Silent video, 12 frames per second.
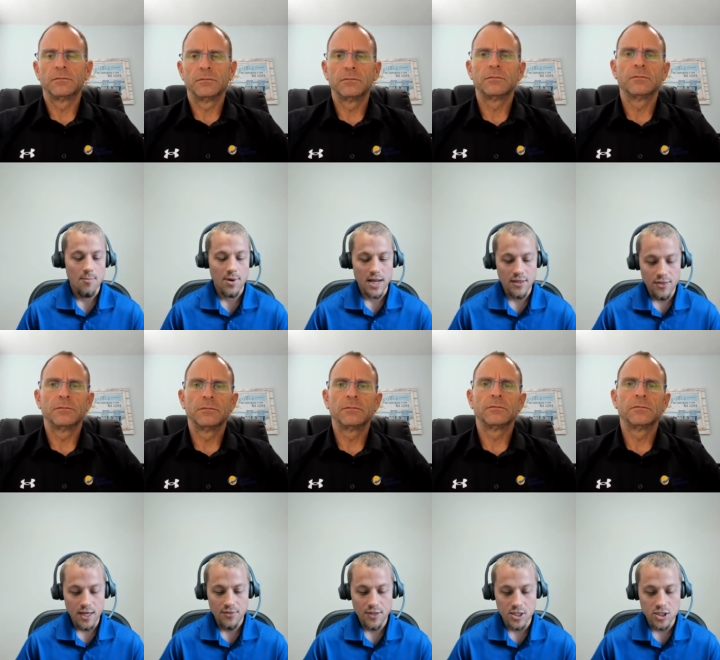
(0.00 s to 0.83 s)
Speaker 1: But I
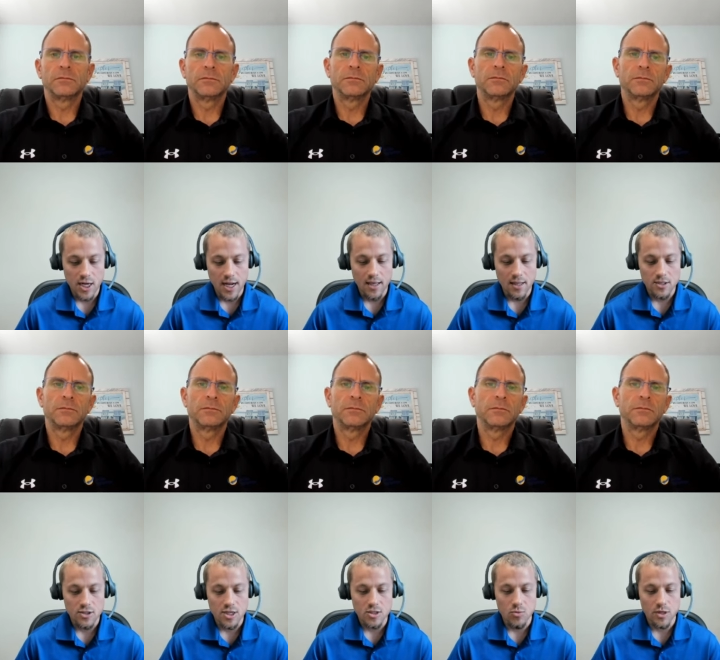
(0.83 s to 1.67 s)
think the
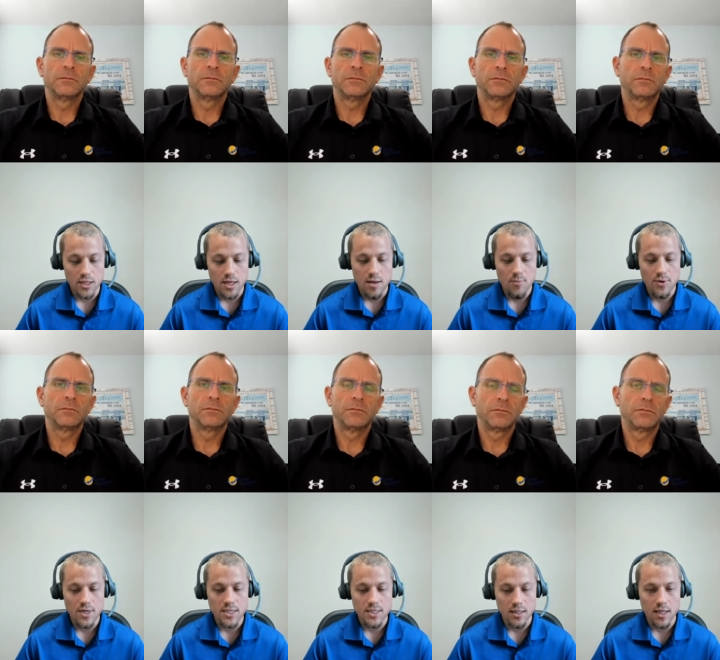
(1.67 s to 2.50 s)
challenge is when
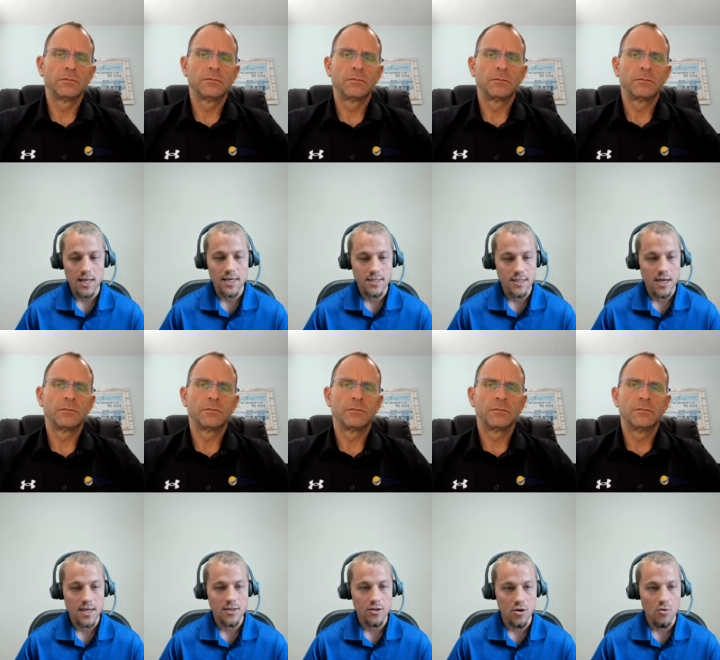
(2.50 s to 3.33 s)
companies like
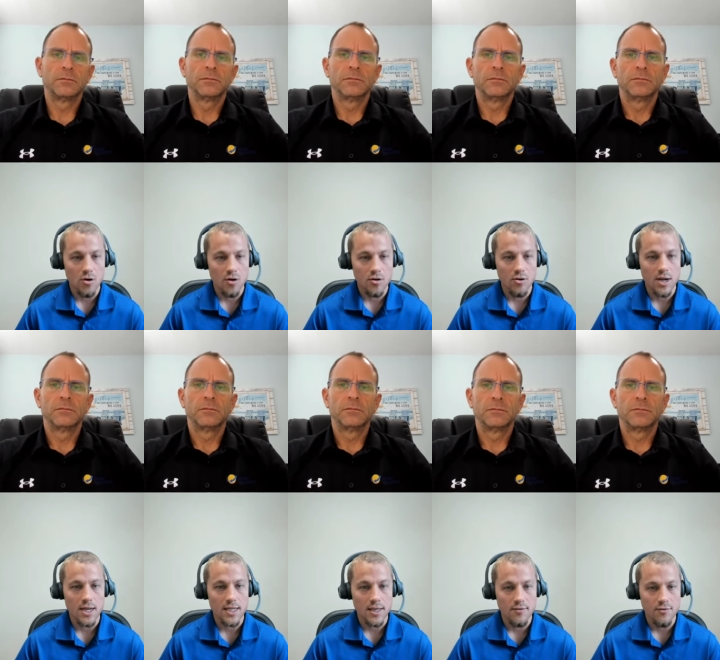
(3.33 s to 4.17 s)
Titan go under
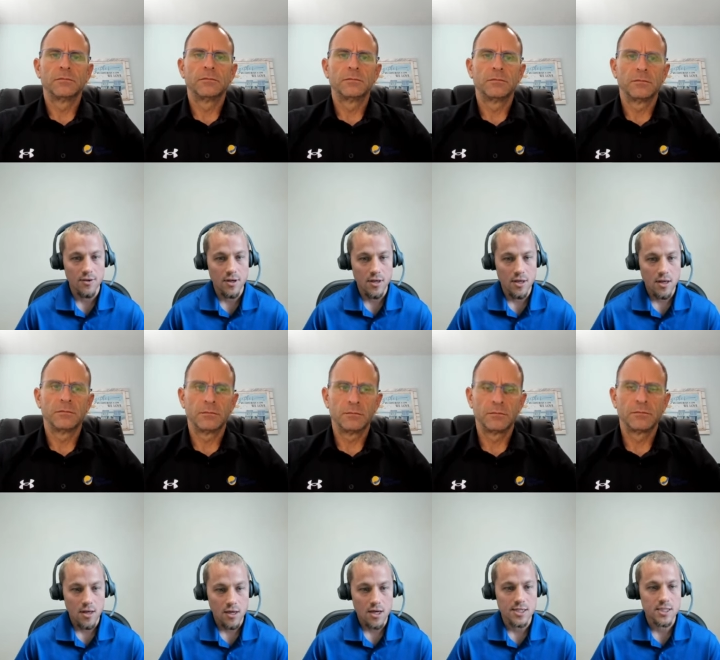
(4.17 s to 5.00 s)
and give
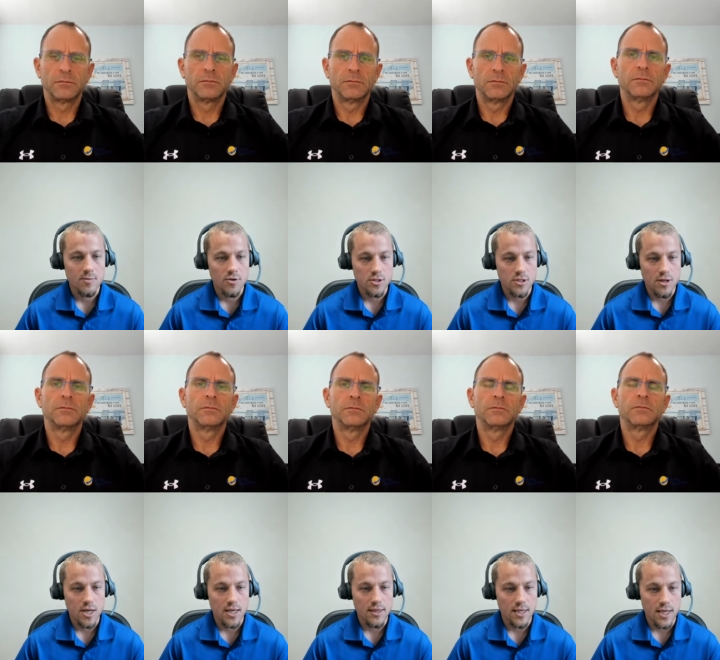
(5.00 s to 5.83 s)
customers
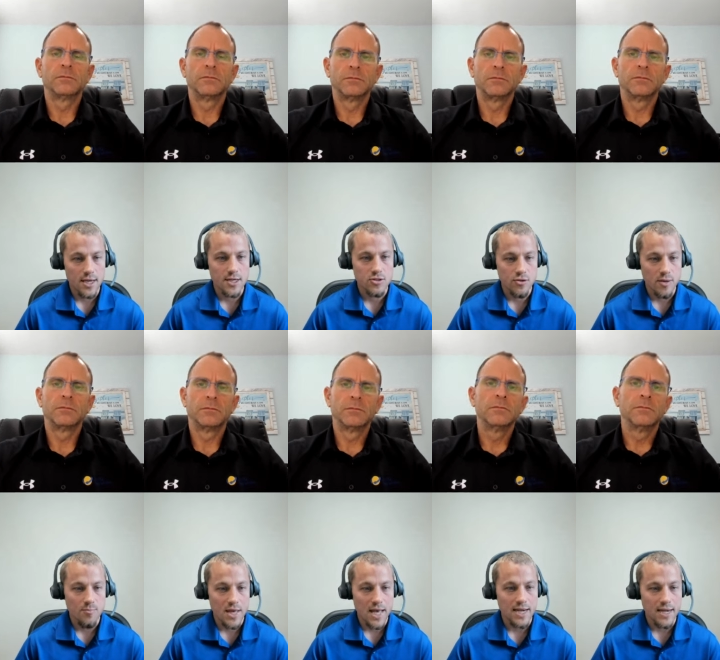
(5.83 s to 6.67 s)
and the industry a
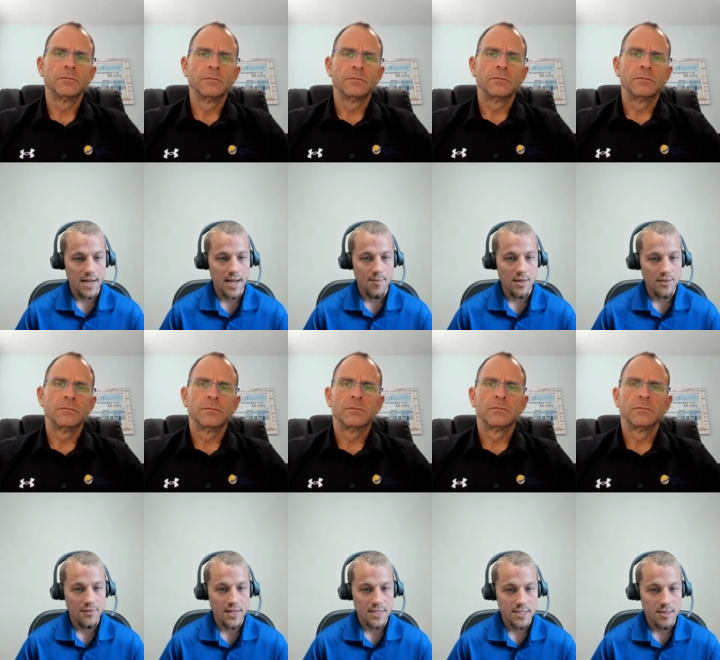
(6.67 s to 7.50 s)
bad name. I
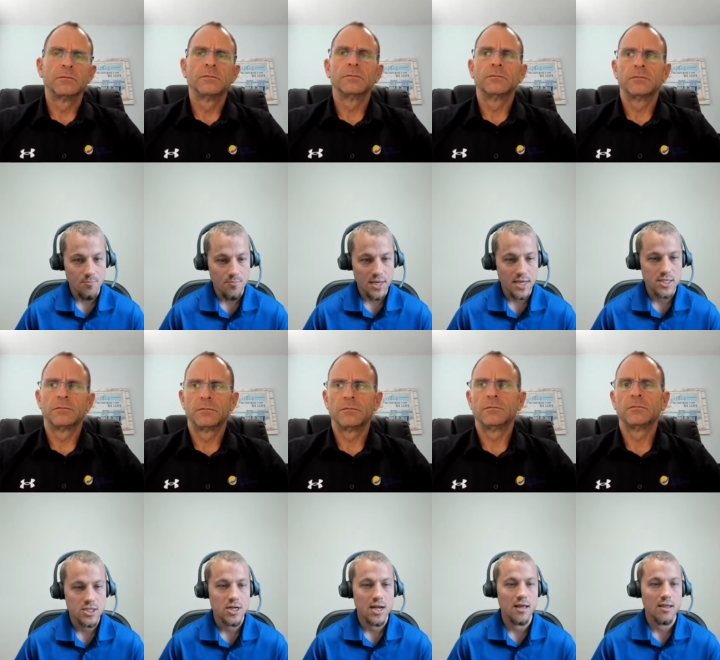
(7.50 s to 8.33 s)
think that's the biggest
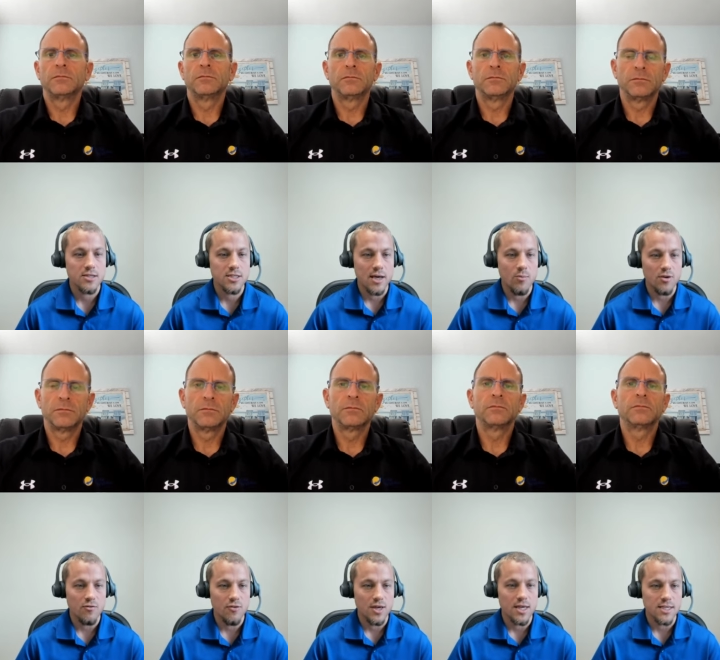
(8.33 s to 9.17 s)
challenge that we
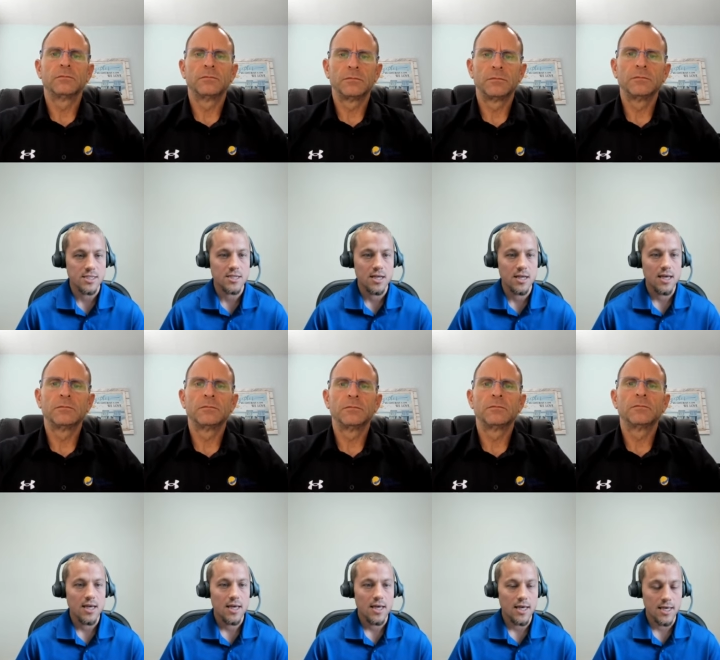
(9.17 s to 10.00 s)
face
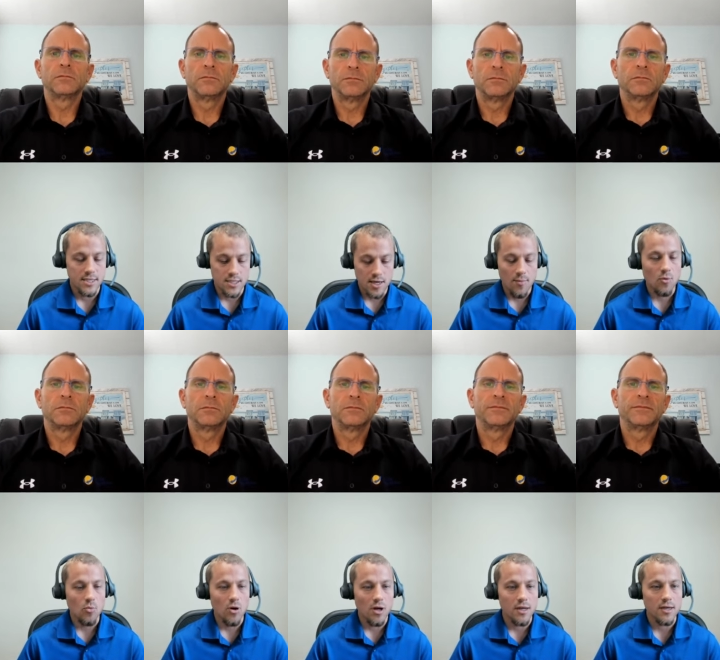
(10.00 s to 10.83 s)
is number
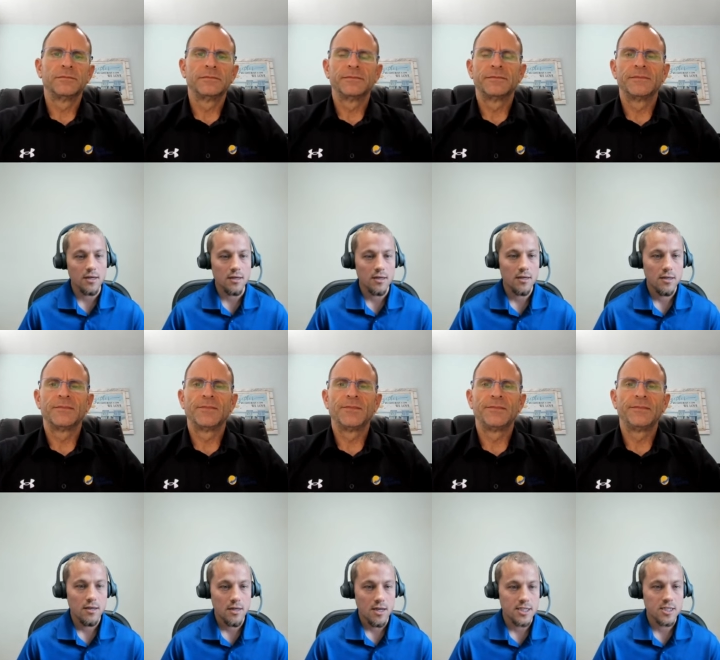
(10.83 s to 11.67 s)
one,
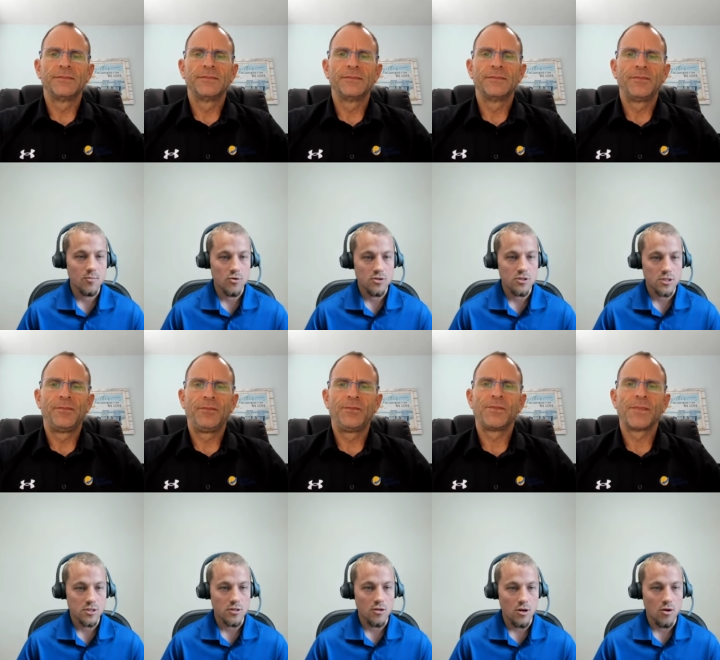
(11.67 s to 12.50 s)
customers,
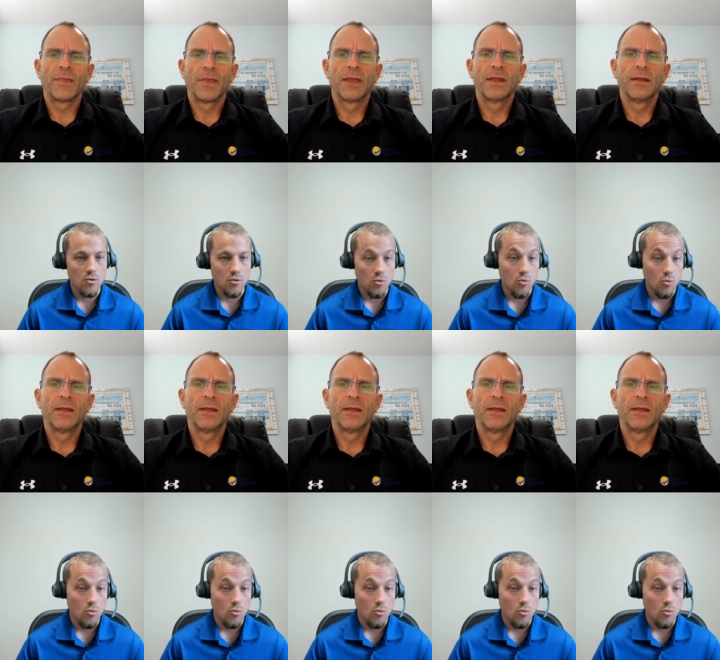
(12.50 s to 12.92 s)
you know,